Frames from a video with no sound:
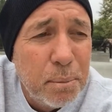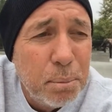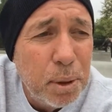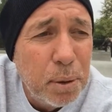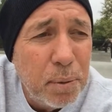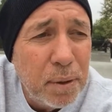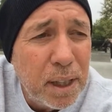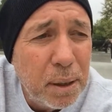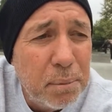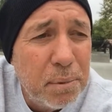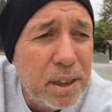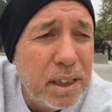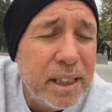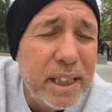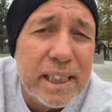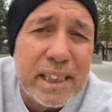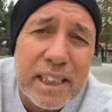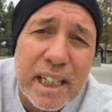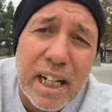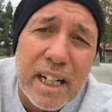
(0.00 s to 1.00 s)
But what I'm
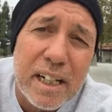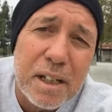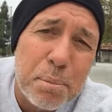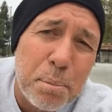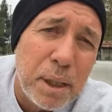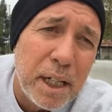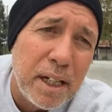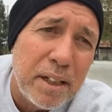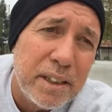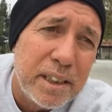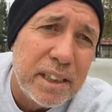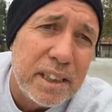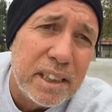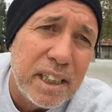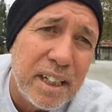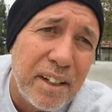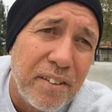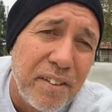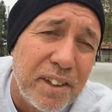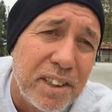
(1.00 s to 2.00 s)
really excited about is
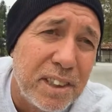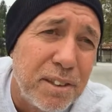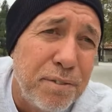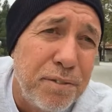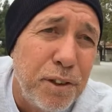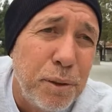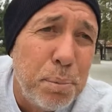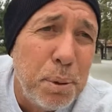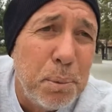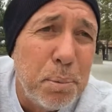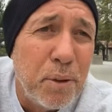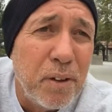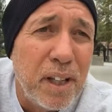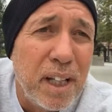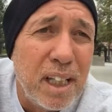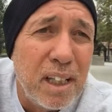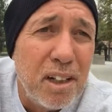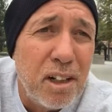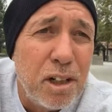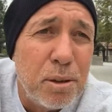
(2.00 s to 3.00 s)
there's a few people
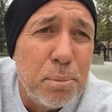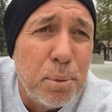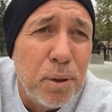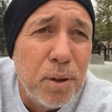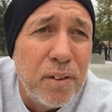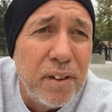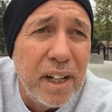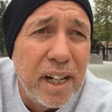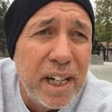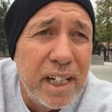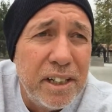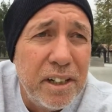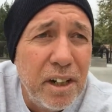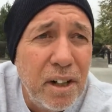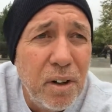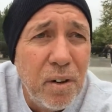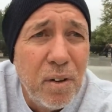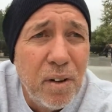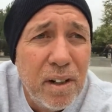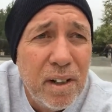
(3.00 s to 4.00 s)
that longboard that I
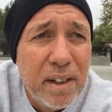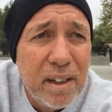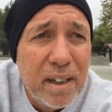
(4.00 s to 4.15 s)
know